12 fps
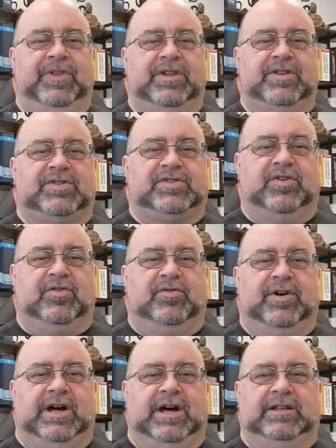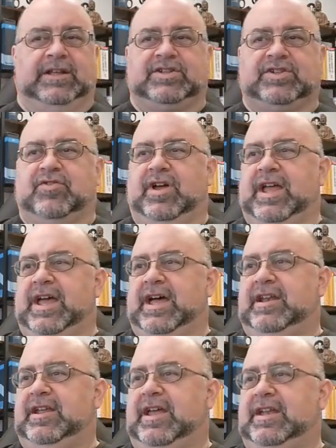So let's go
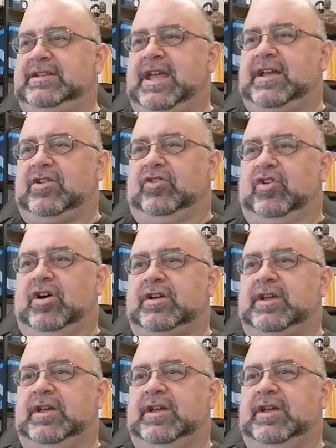ahead and take a look